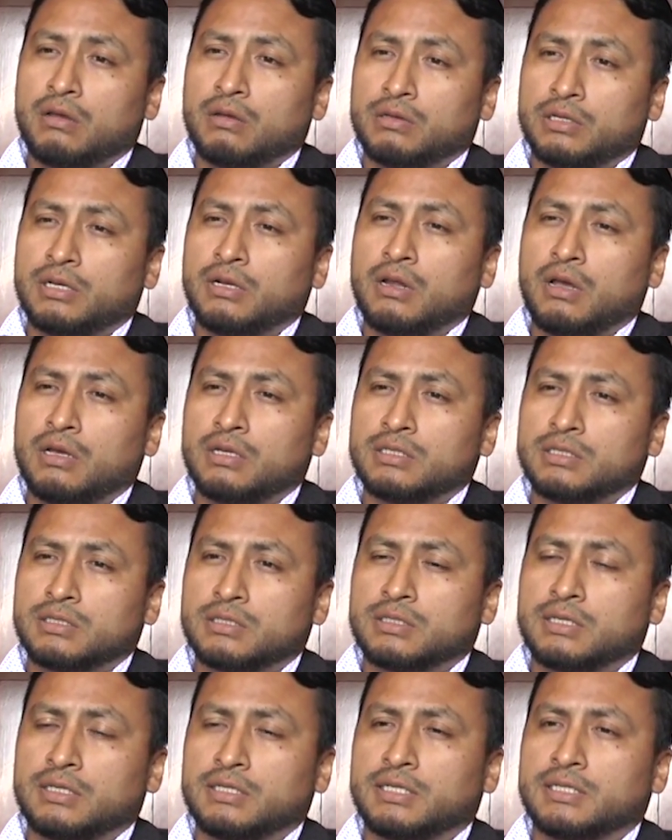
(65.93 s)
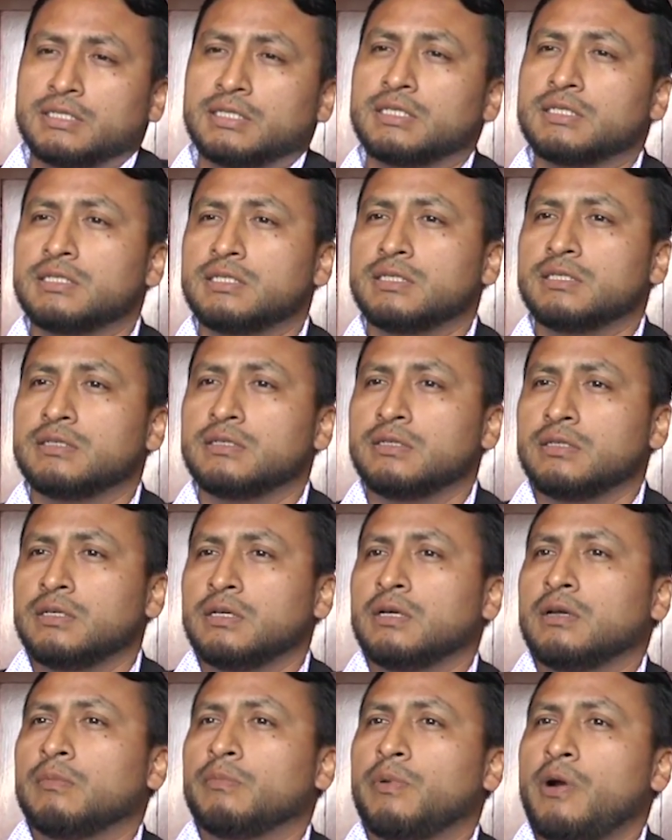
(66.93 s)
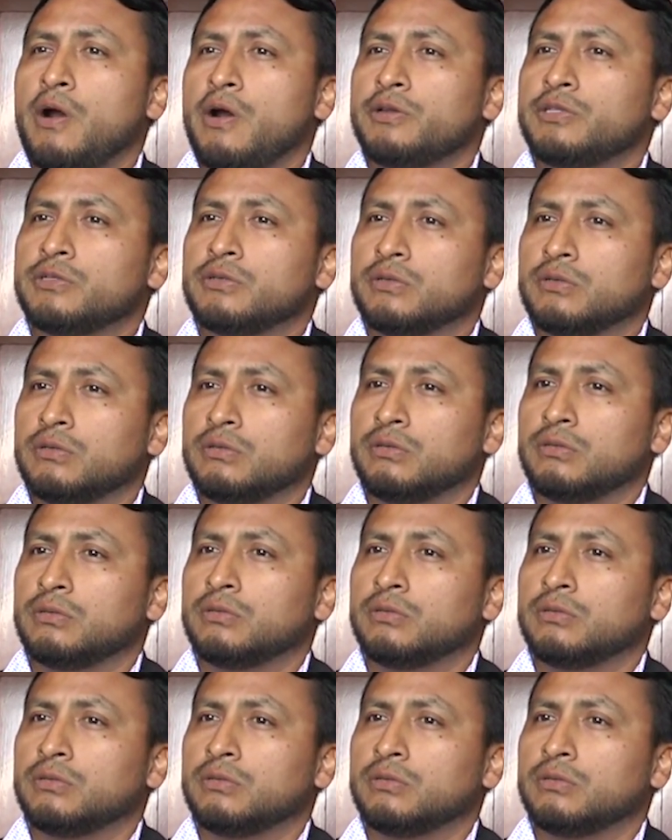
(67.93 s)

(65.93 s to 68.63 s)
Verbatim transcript: the laws that existed prior to,